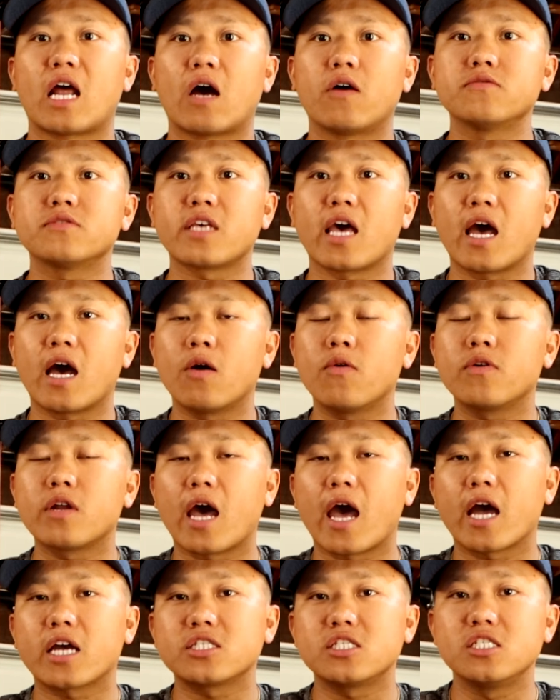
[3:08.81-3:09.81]
I would
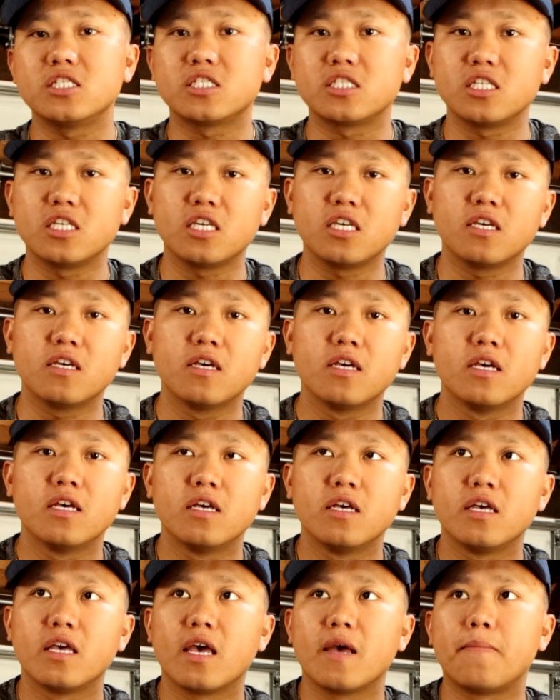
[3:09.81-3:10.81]
actually see
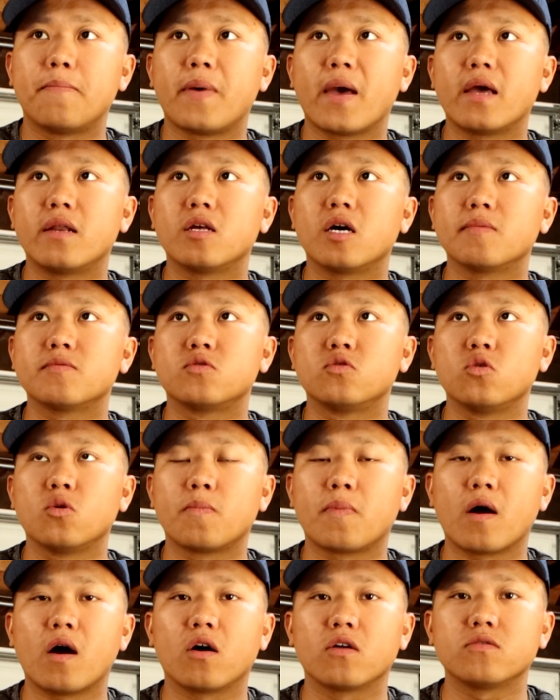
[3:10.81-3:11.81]
it bend up to
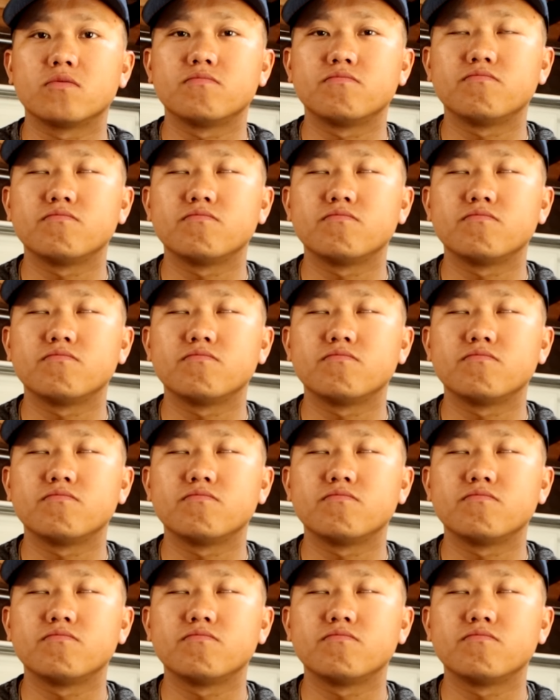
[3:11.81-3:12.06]
about